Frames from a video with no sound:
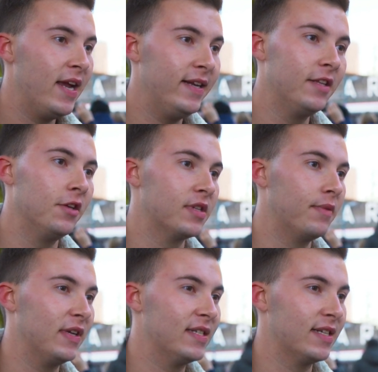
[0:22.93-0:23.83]
He did do
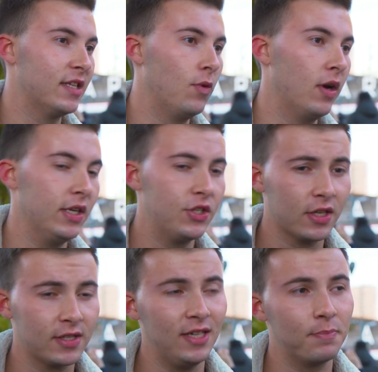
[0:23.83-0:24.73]
some fantastic work. It's
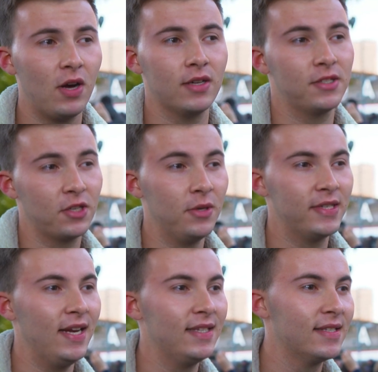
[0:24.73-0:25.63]
just these past two
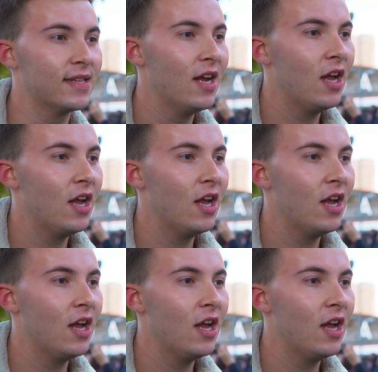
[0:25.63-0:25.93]
seasons